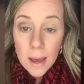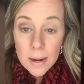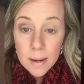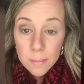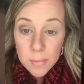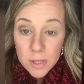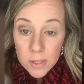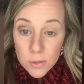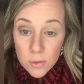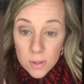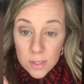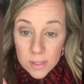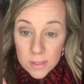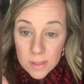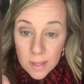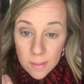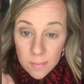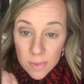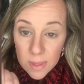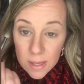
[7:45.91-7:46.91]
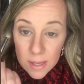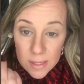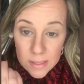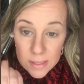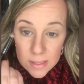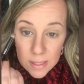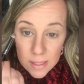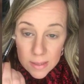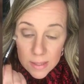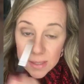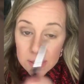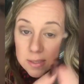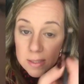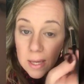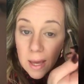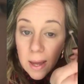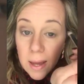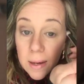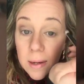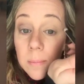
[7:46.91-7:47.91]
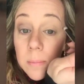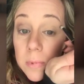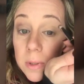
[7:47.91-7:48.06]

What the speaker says: And I'm going to do the same thing I did on this side.